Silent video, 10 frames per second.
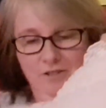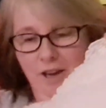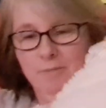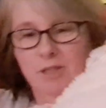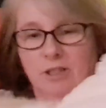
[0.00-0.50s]

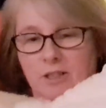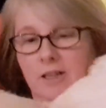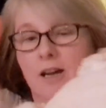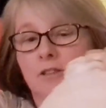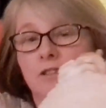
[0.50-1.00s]
I'm just going
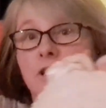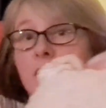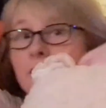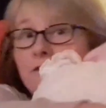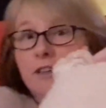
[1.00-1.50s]
to cuddle
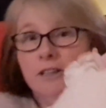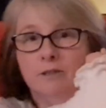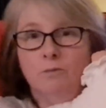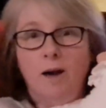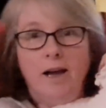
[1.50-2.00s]
Charlotte for a
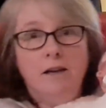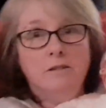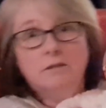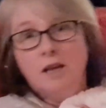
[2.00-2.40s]
little while